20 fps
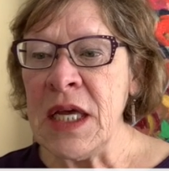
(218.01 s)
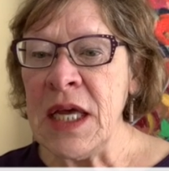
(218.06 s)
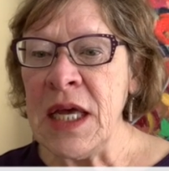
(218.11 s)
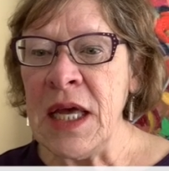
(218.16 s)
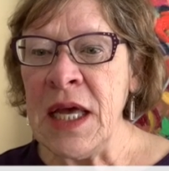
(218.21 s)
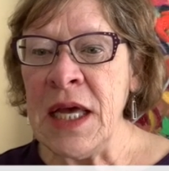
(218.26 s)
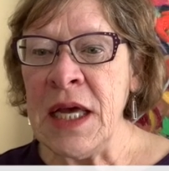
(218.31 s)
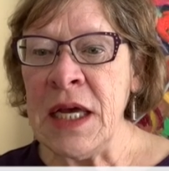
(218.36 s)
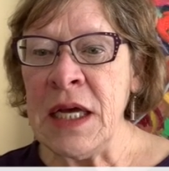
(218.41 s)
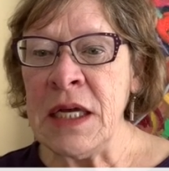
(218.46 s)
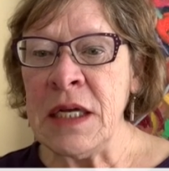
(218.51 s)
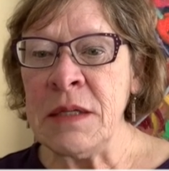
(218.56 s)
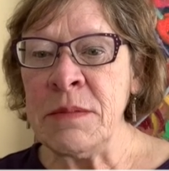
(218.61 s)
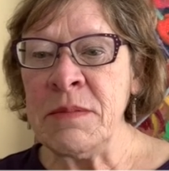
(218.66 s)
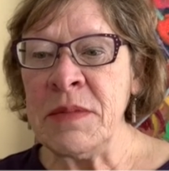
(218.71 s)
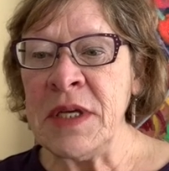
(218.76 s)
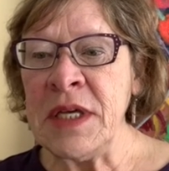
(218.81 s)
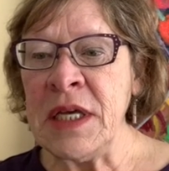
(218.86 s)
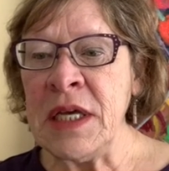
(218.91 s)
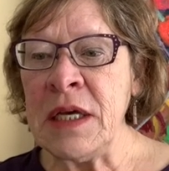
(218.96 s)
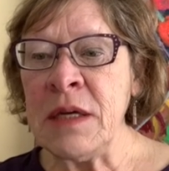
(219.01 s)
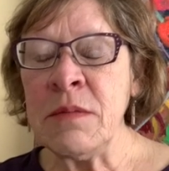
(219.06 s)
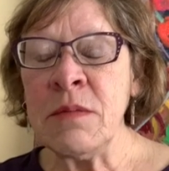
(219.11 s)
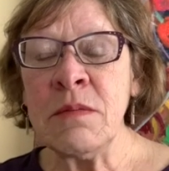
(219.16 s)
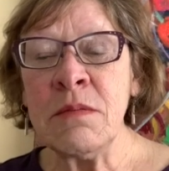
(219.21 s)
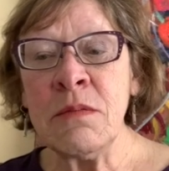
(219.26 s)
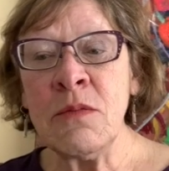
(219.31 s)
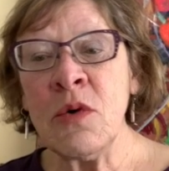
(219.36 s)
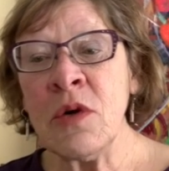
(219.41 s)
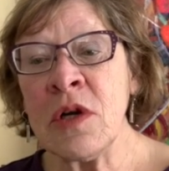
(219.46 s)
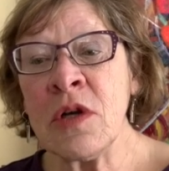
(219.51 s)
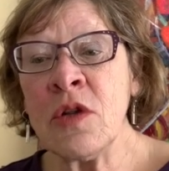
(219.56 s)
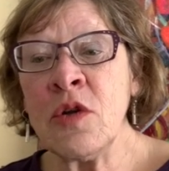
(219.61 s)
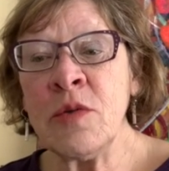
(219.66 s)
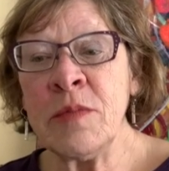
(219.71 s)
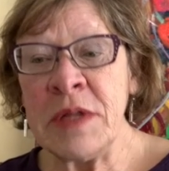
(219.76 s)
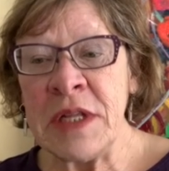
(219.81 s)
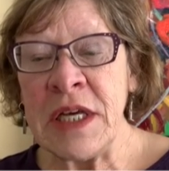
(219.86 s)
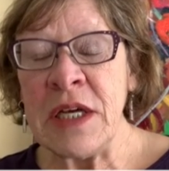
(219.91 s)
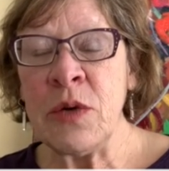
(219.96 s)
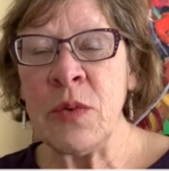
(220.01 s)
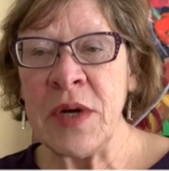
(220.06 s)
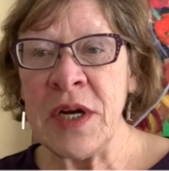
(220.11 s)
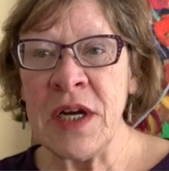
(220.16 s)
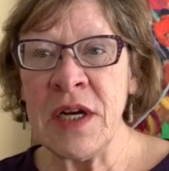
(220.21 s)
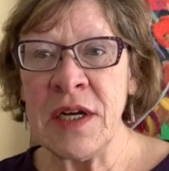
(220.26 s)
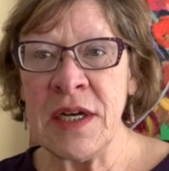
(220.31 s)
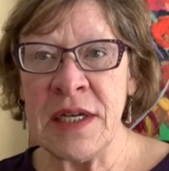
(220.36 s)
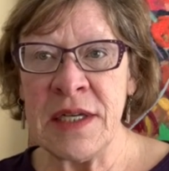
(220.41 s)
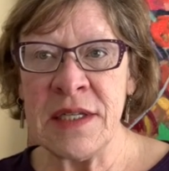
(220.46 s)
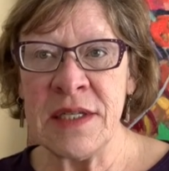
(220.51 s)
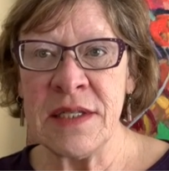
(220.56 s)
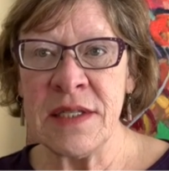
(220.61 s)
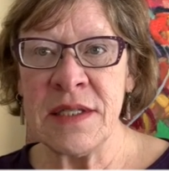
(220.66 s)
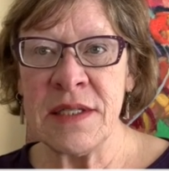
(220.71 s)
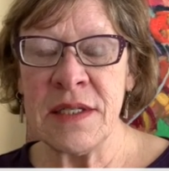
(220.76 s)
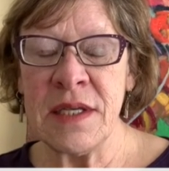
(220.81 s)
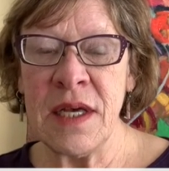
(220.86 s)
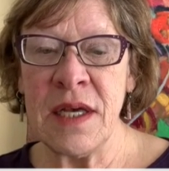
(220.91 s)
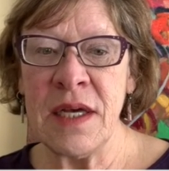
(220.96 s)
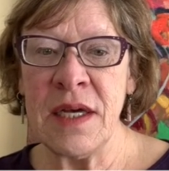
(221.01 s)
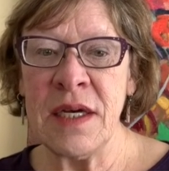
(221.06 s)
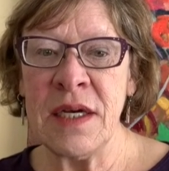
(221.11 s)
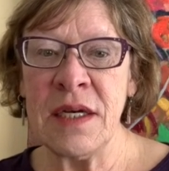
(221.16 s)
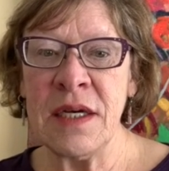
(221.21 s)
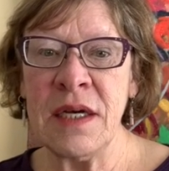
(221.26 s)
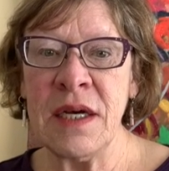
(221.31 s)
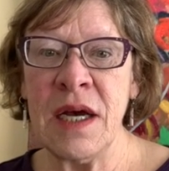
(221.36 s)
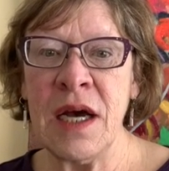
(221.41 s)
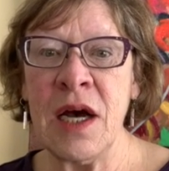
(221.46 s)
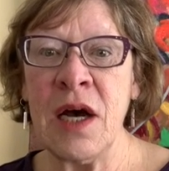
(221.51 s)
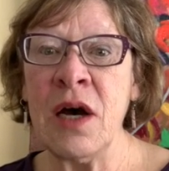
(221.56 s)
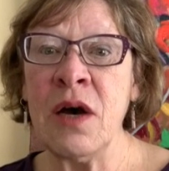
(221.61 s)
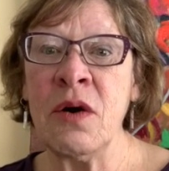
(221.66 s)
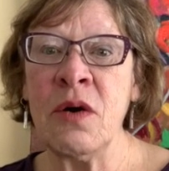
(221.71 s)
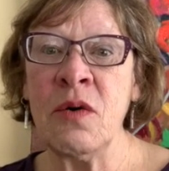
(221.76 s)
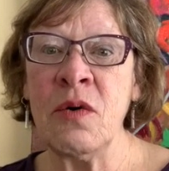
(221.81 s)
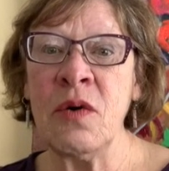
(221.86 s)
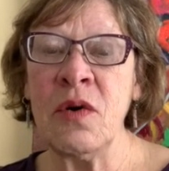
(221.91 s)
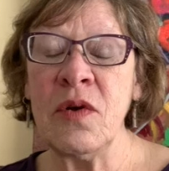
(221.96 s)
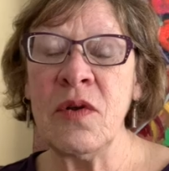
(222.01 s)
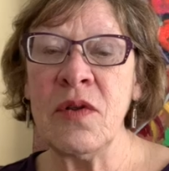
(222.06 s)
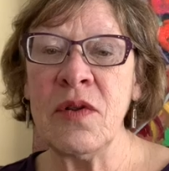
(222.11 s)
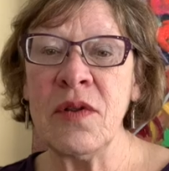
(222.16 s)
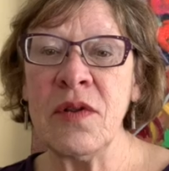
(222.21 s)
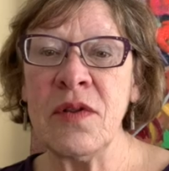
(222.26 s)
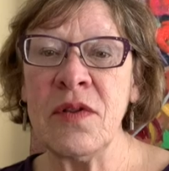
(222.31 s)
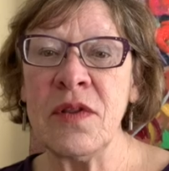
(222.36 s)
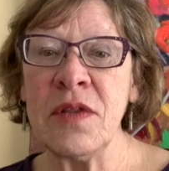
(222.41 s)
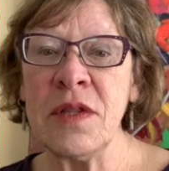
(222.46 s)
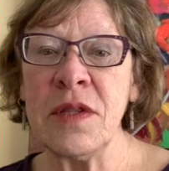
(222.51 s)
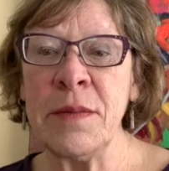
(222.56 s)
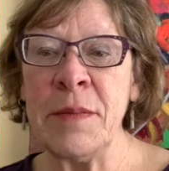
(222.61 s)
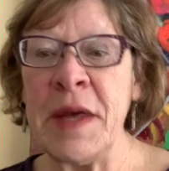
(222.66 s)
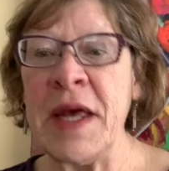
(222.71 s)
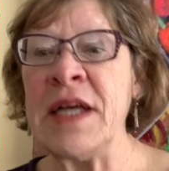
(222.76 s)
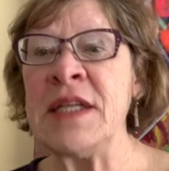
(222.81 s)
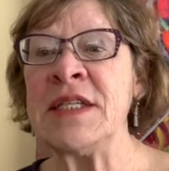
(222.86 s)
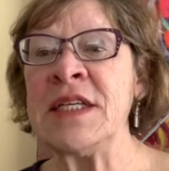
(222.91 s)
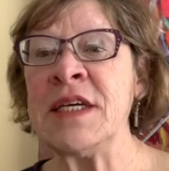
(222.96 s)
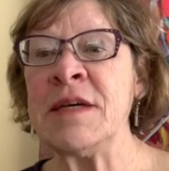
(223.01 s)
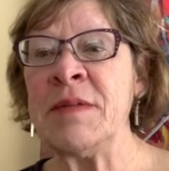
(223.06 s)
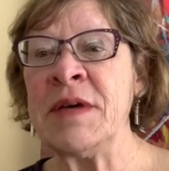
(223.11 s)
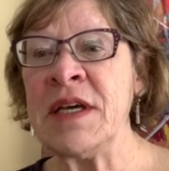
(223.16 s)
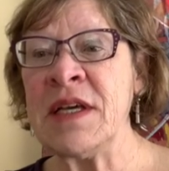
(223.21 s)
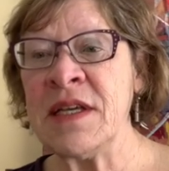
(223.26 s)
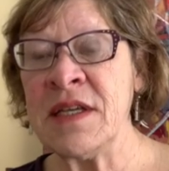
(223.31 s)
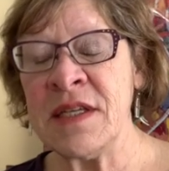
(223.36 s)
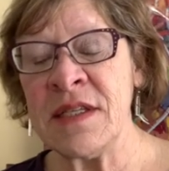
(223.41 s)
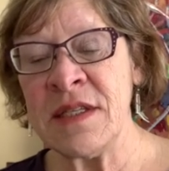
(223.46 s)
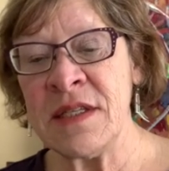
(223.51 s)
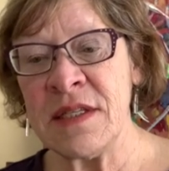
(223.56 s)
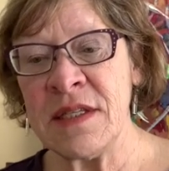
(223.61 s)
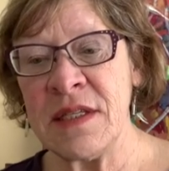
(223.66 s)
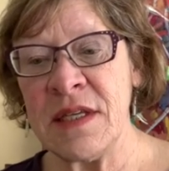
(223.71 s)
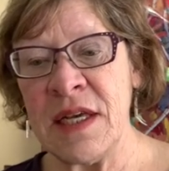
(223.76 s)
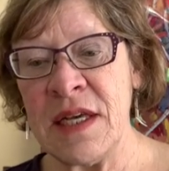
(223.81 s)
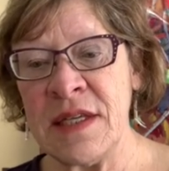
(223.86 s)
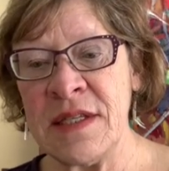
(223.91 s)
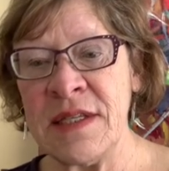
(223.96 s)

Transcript: and being more globally aware has how the pandemic has